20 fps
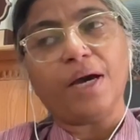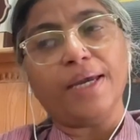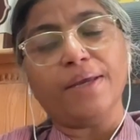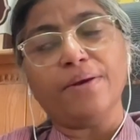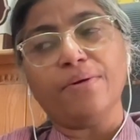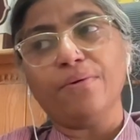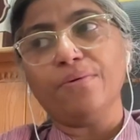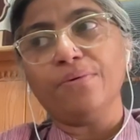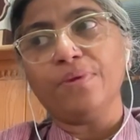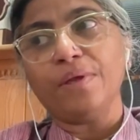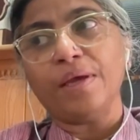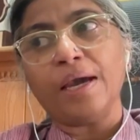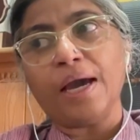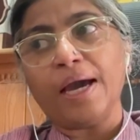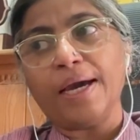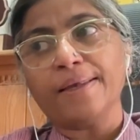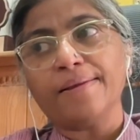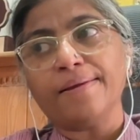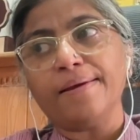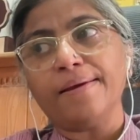I don't think.
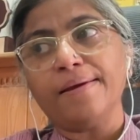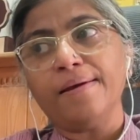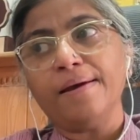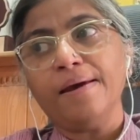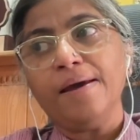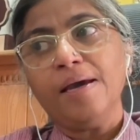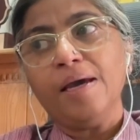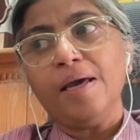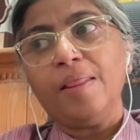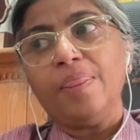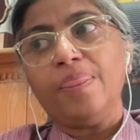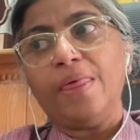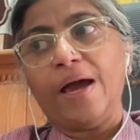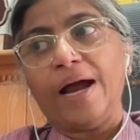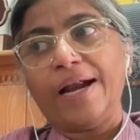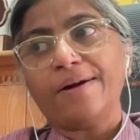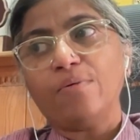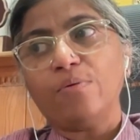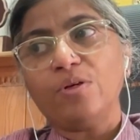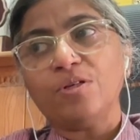I think
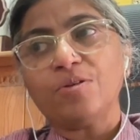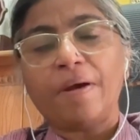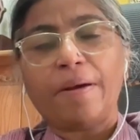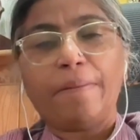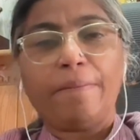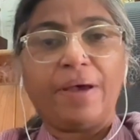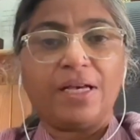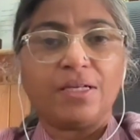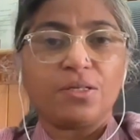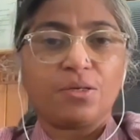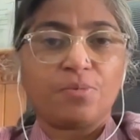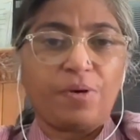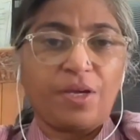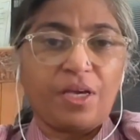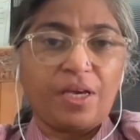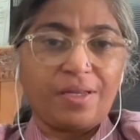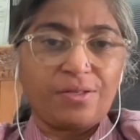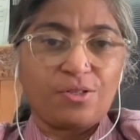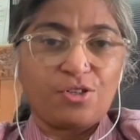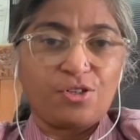that was my best
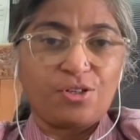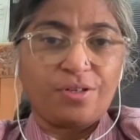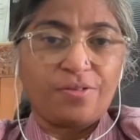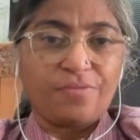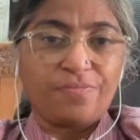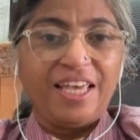PhD.